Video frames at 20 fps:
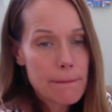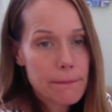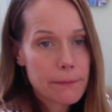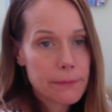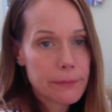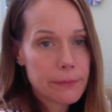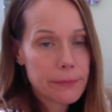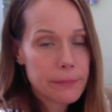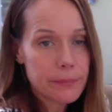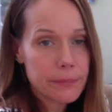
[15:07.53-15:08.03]

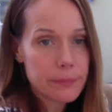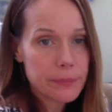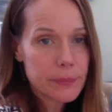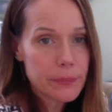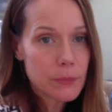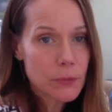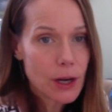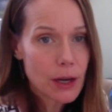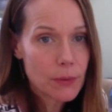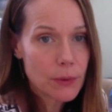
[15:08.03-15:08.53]
Mm,
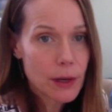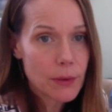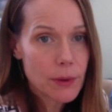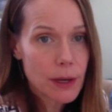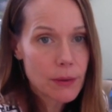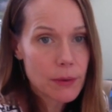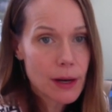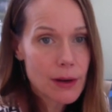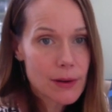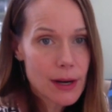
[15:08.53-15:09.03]
right, right,
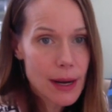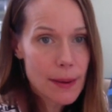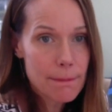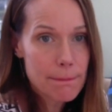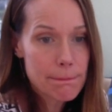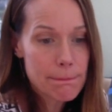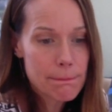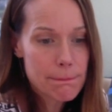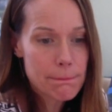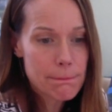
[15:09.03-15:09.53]
right, right, right,
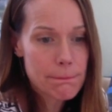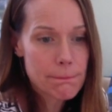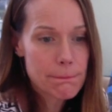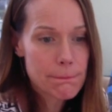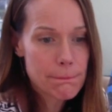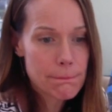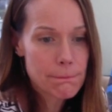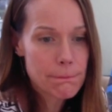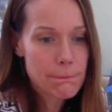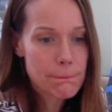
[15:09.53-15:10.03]
mm -mm,
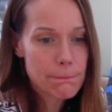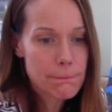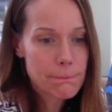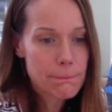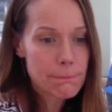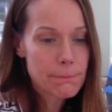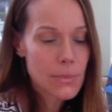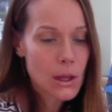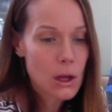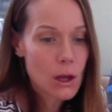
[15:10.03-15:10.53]
mm, mm,
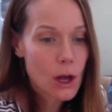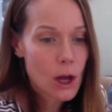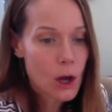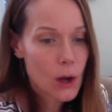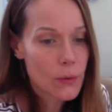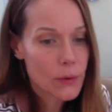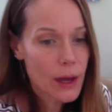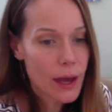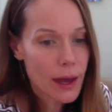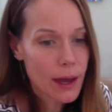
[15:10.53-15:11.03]
mm
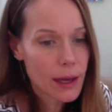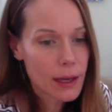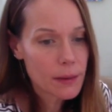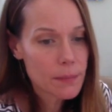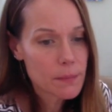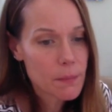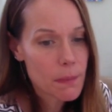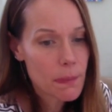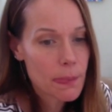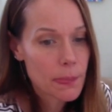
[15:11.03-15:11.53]

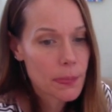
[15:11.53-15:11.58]
okay?